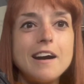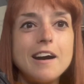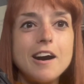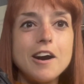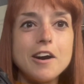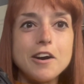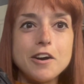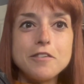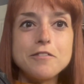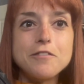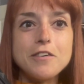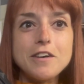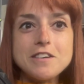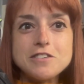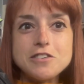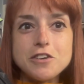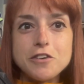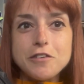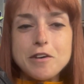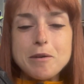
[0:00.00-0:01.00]
our good
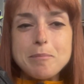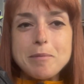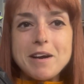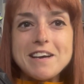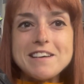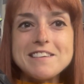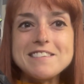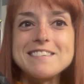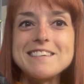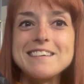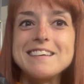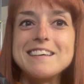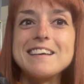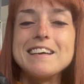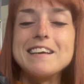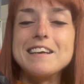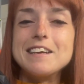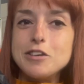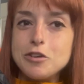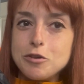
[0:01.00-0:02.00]
friends over in Boston,
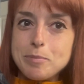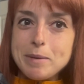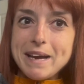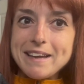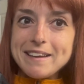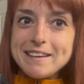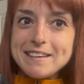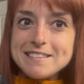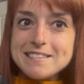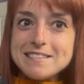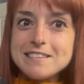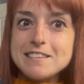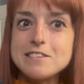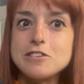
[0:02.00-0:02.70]
New Balance.